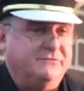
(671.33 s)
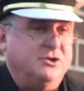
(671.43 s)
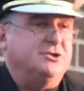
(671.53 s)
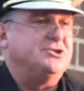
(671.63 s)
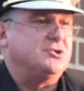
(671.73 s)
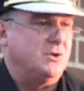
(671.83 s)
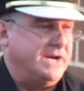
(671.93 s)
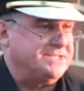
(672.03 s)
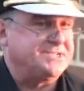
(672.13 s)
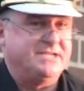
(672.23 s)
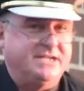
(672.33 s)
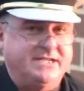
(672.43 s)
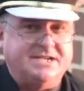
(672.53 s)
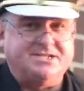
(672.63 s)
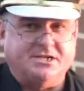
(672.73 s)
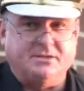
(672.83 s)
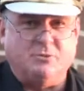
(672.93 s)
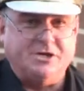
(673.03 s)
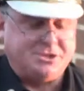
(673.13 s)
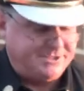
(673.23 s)
of you to join us in that
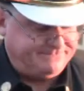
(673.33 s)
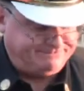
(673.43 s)
celebration.